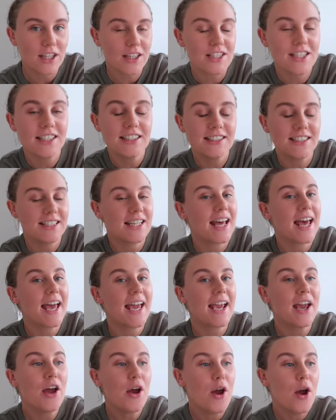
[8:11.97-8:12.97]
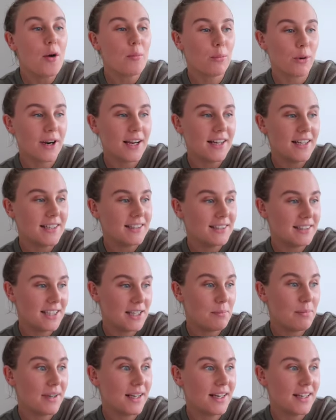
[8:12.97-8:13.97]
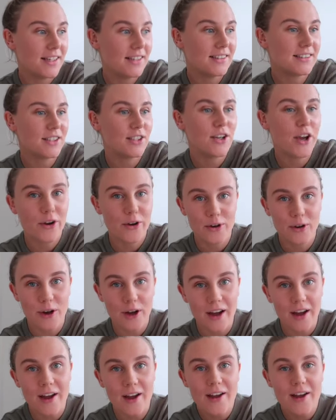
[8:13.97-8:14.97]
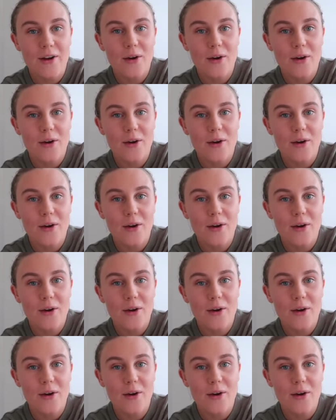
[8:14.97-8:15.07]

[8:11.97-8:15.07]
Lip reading: I just did a pregnancy beginners yoga